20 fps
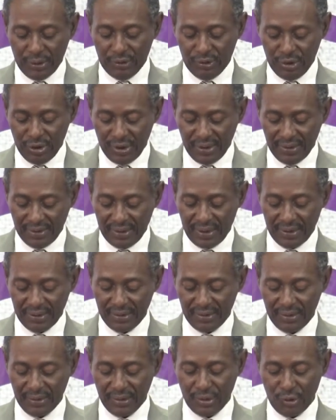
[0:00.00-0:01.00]

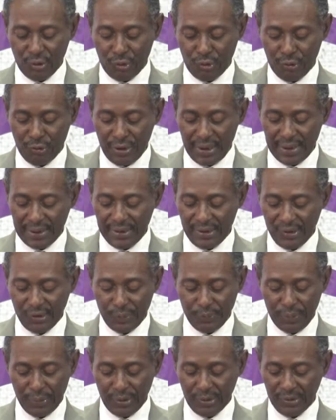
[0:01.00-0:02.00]
Jesus, the
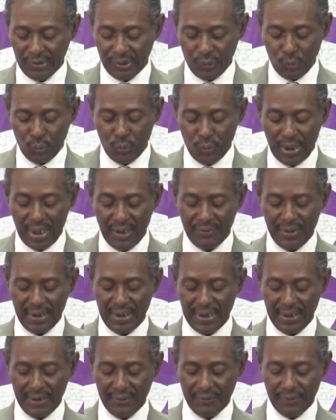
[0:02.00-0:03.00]
greatest person who ever
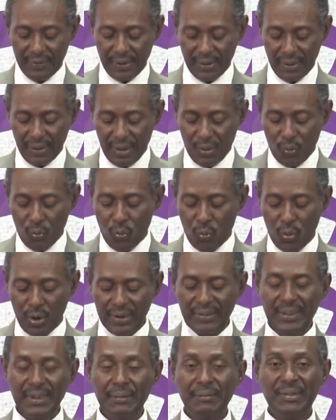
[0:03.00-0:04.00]
lived,
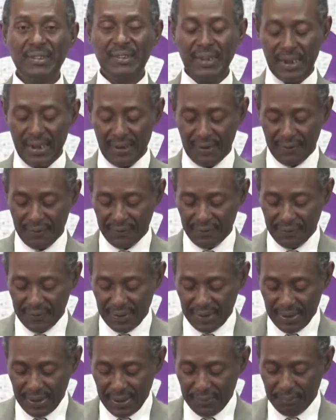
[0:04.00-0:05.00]
was himself
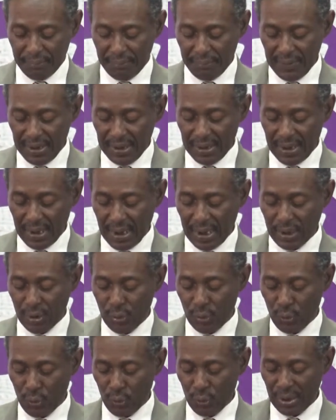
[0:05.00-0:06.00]
meek
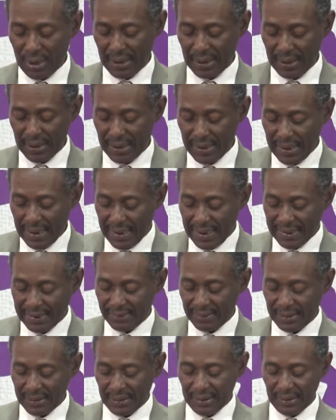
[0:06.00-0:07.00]
and lowly
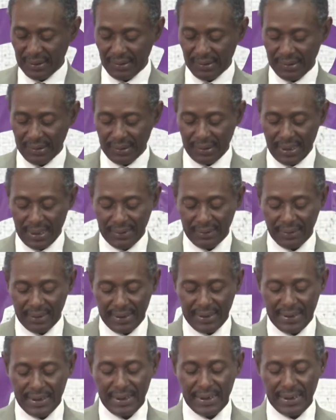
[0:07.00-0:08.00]
as, in this, as
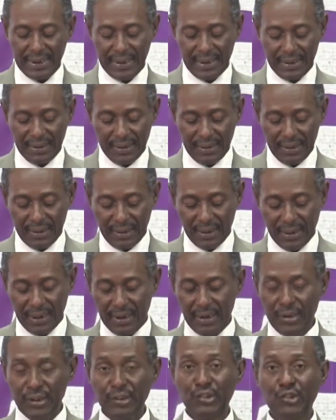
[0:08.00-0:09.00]
indicated
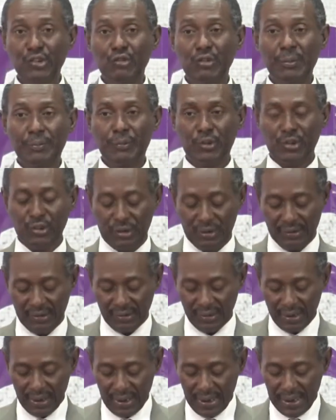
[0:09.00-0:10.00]
in the
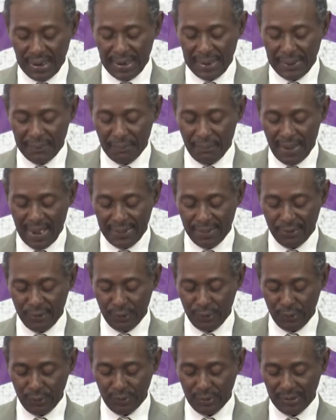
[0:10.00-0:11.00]
scriptures in
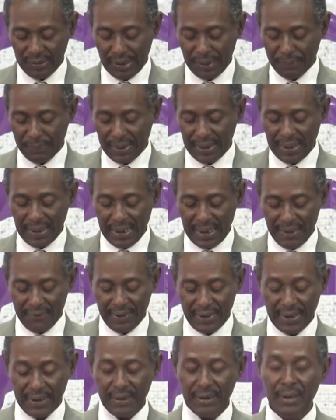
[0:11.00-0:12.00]
Matthew chapter
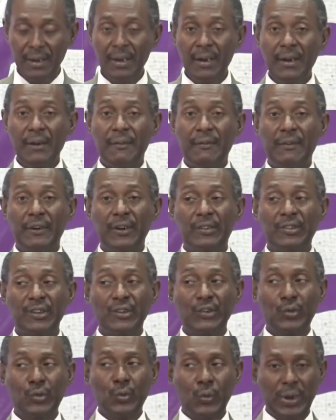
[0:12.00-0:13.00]
11,
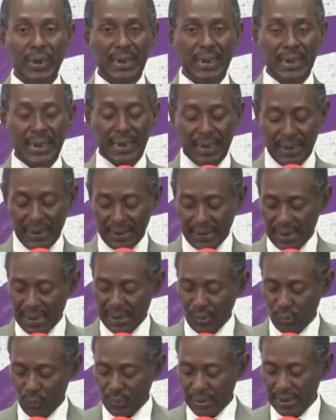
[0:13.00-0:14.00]
verses 28
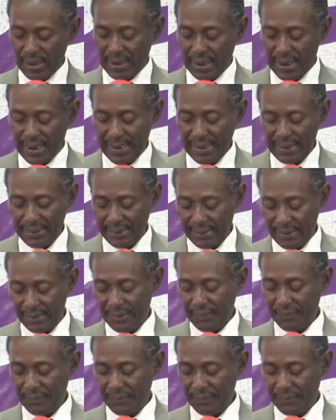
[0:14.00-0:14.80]
and 29.